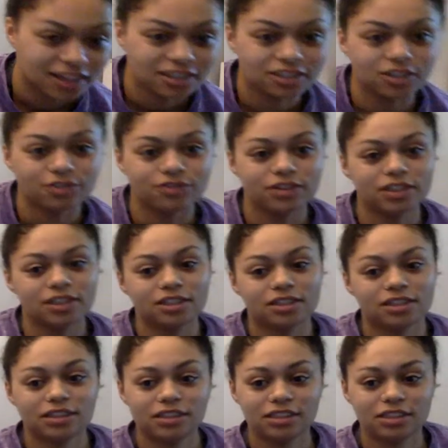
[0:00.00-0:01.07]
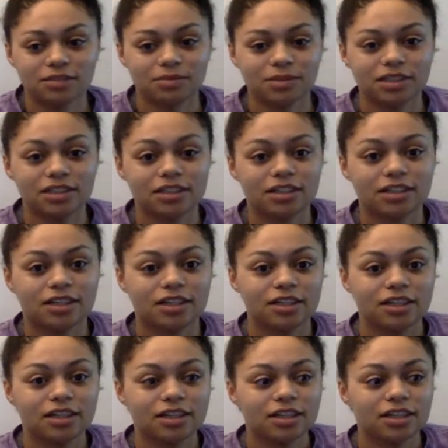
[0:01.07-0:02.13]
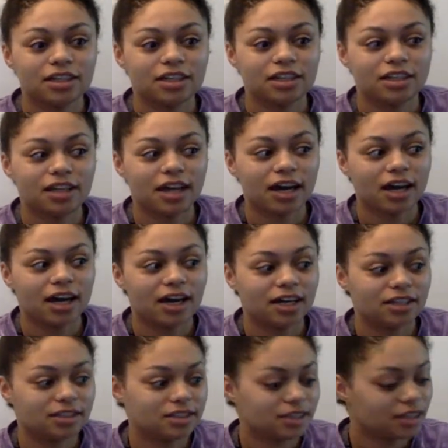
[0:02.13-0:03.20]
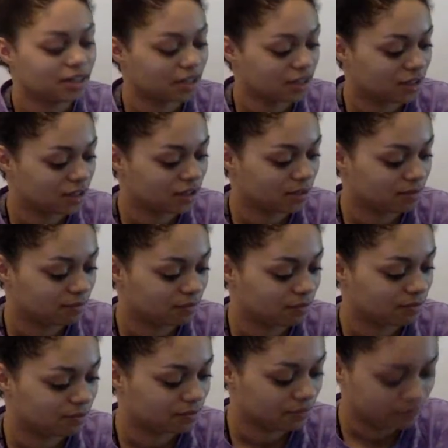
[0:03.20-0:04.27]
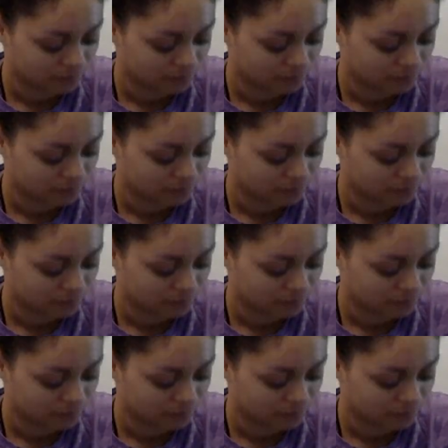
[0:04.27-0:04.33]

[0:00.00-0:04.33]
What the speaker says: Sophie, this is something that, oh